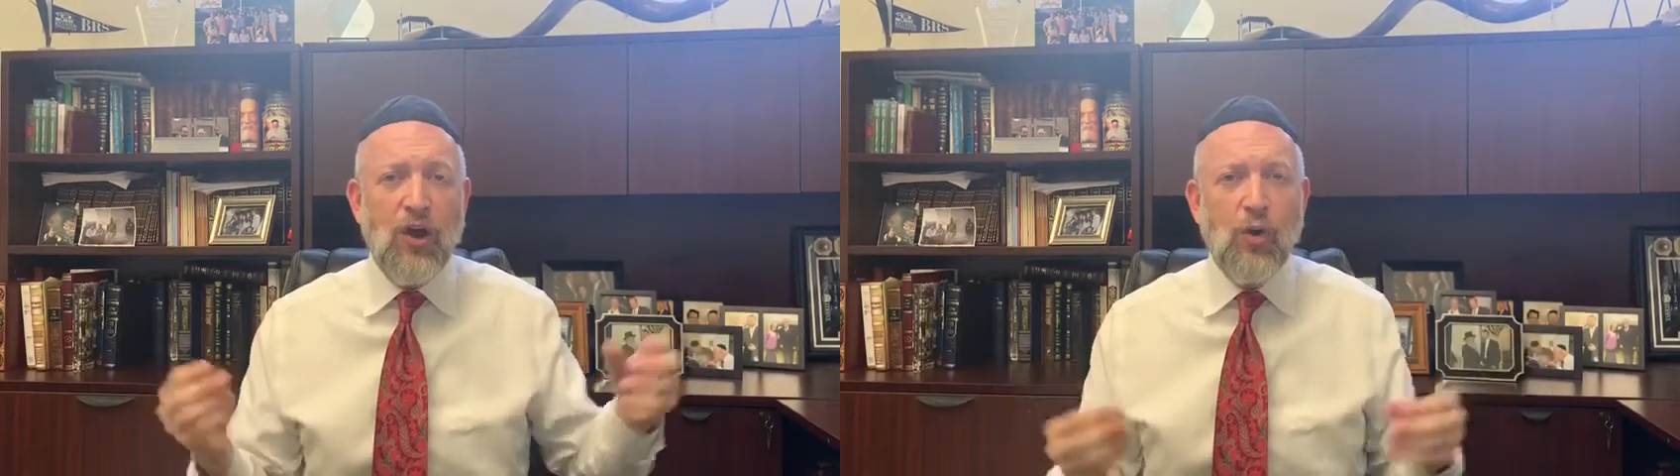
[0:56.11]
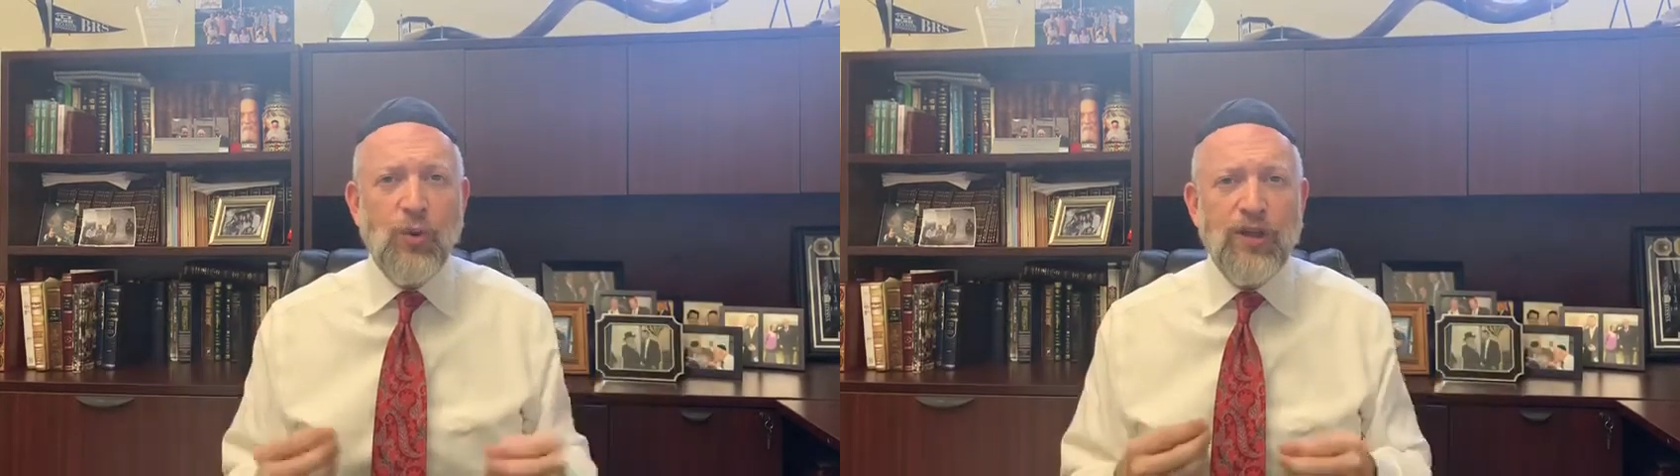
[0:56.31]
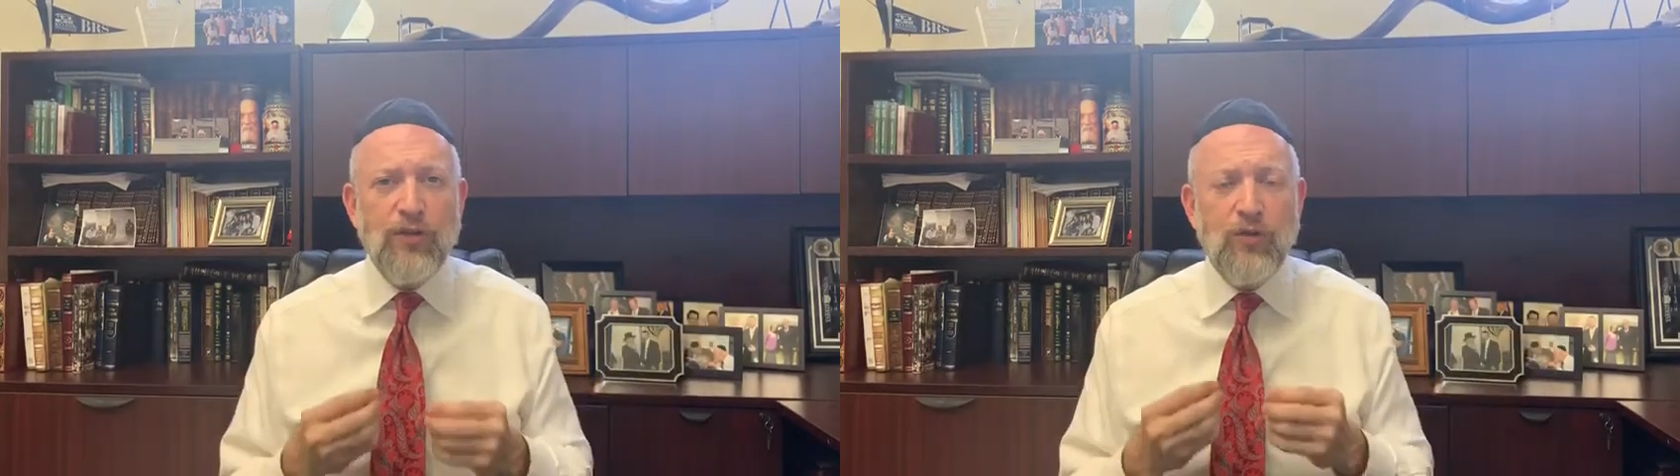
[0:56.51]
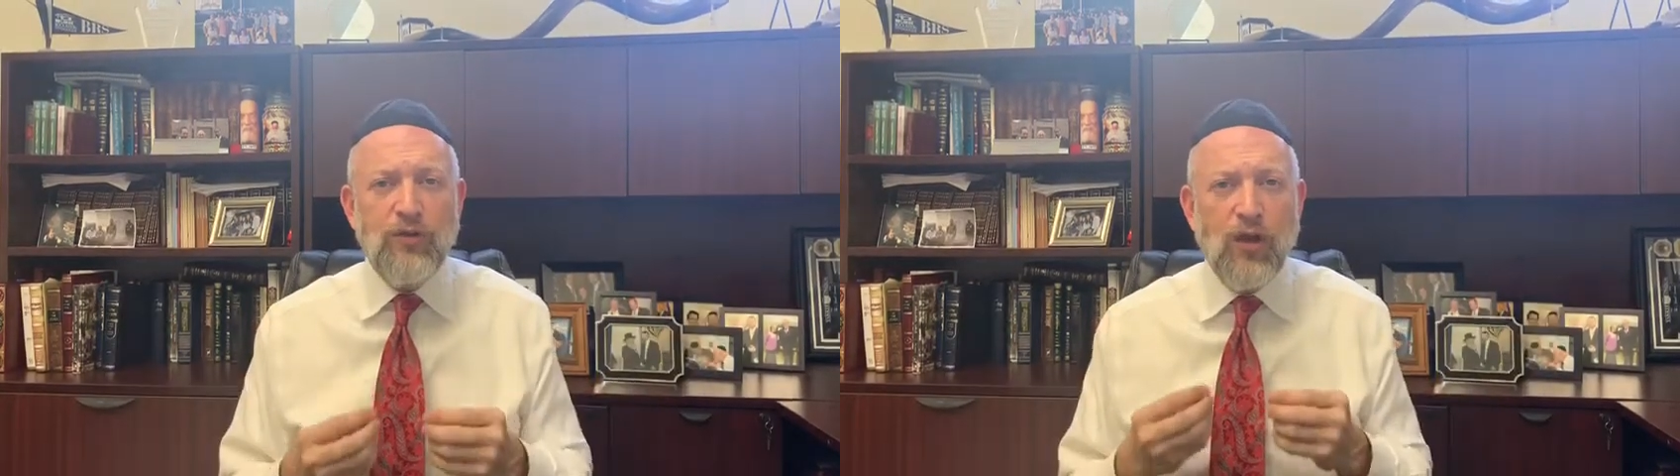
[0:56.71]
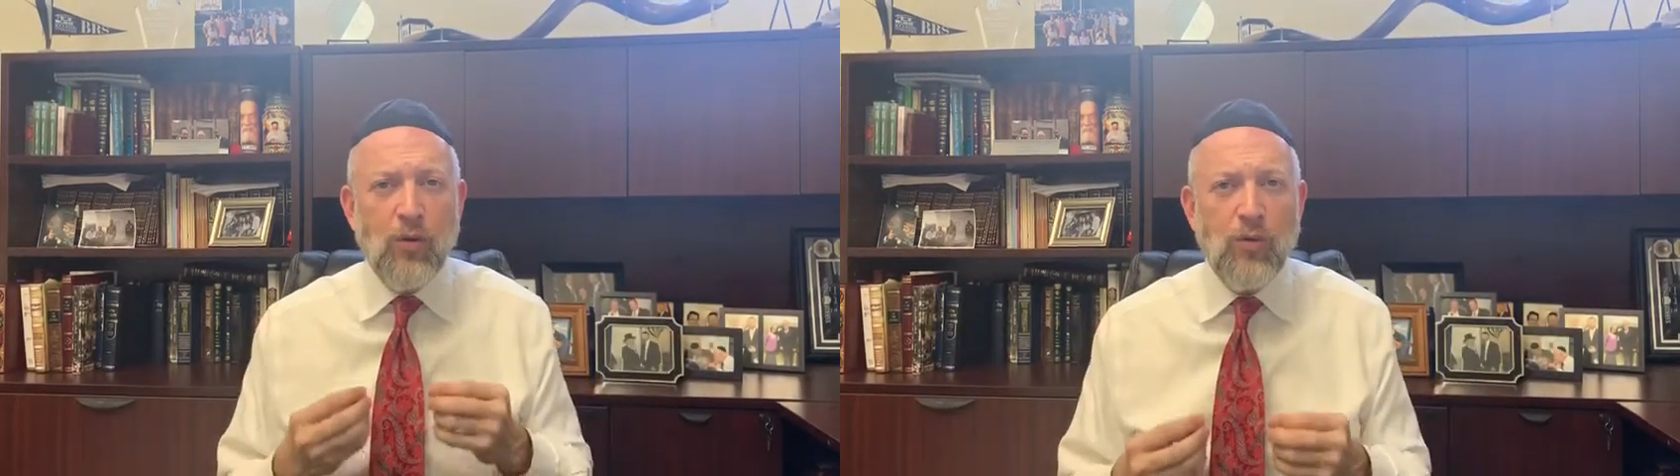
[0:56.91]
Or we could
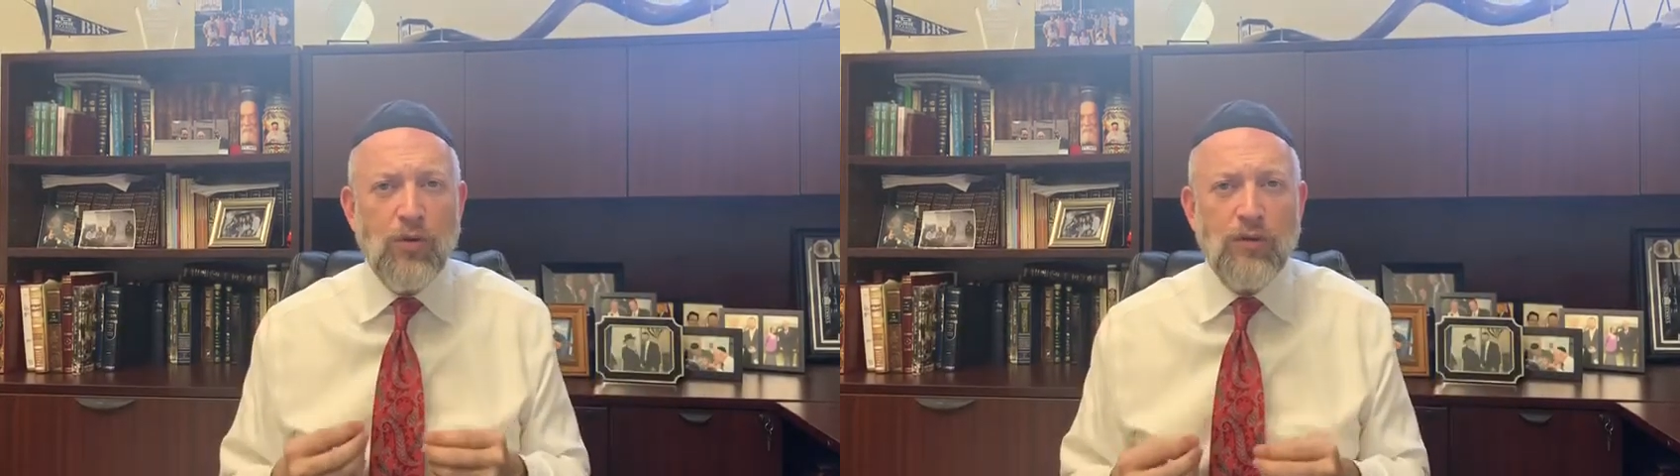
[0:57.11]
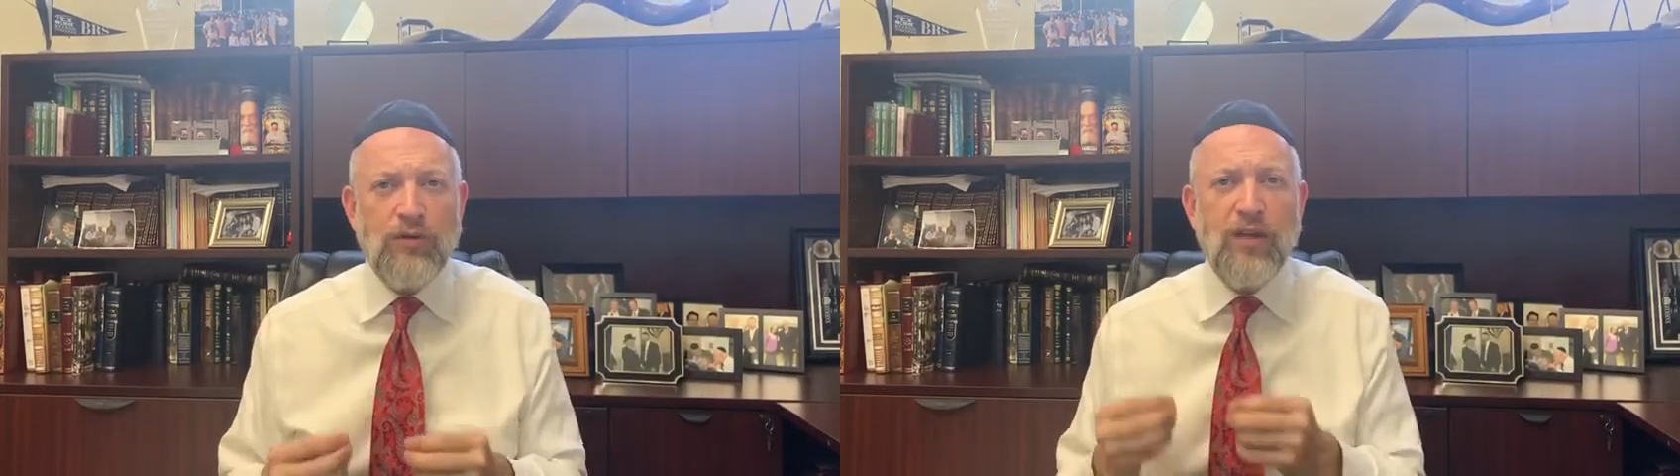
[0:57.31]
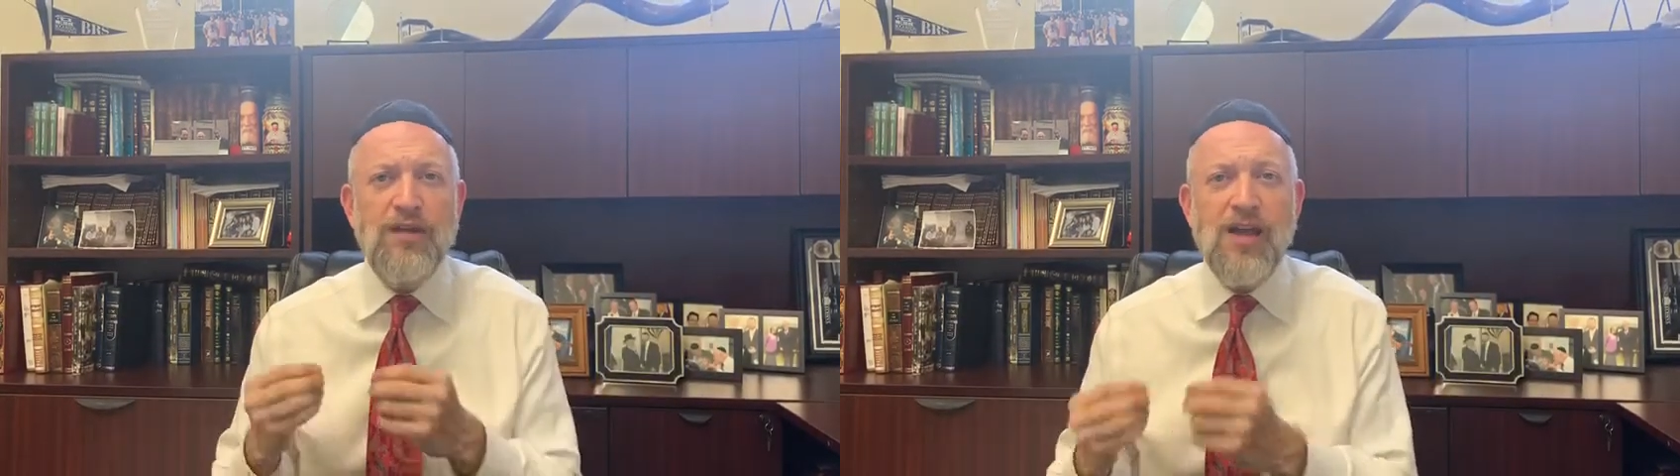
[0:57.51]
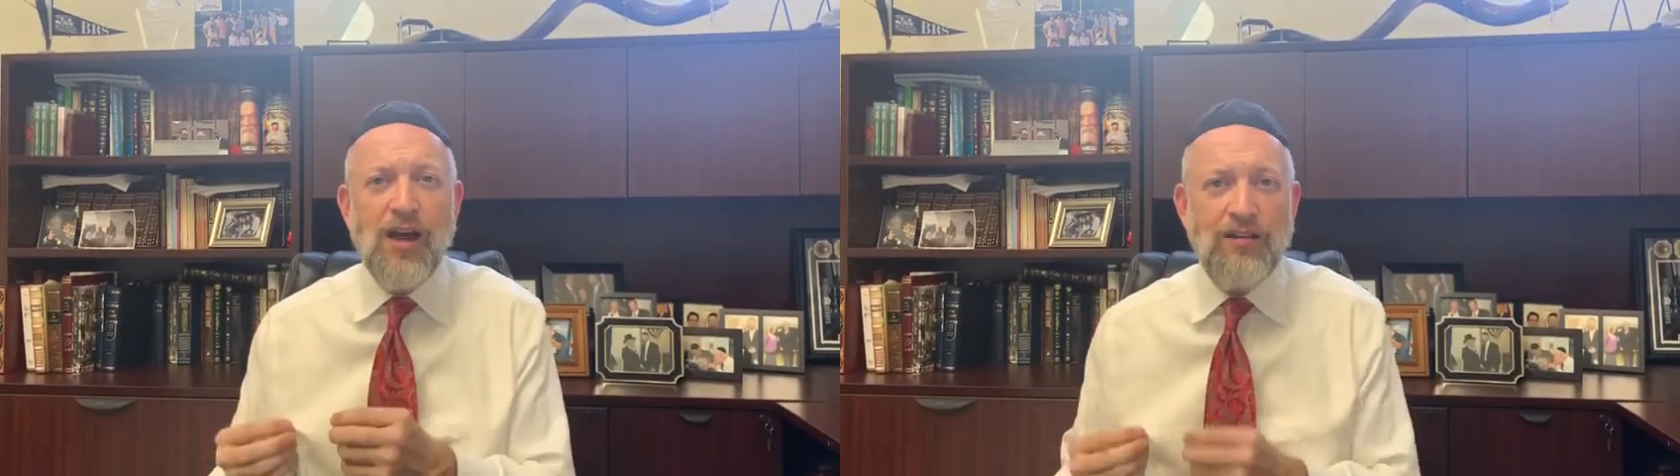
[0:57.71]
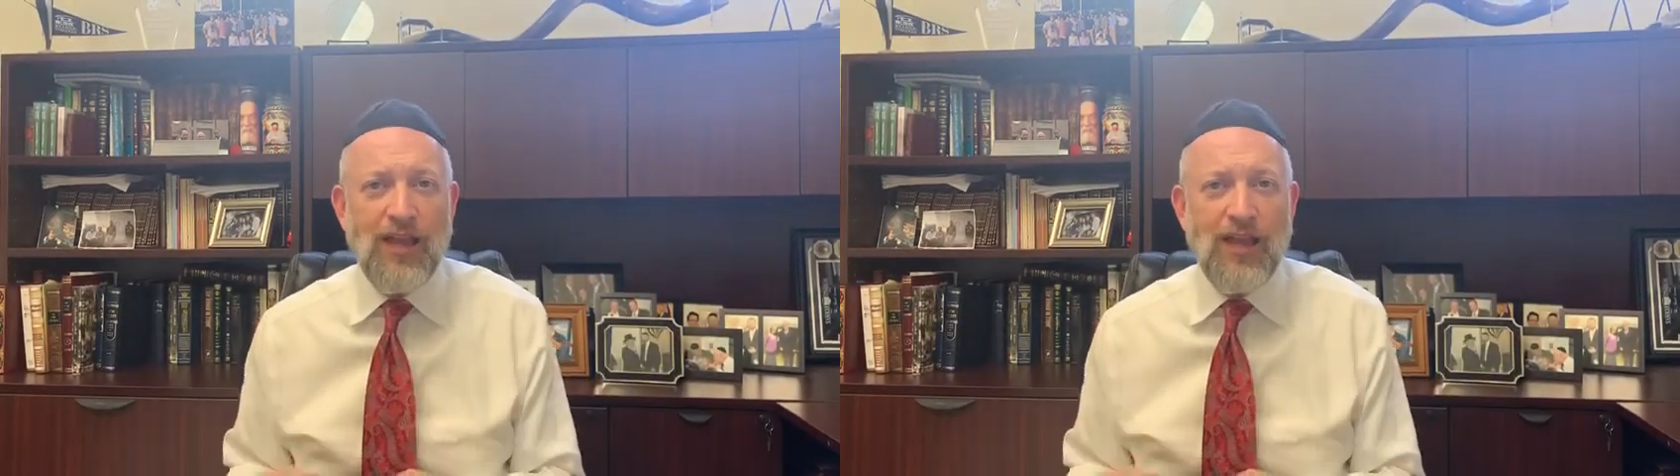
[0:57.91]
use our words to knock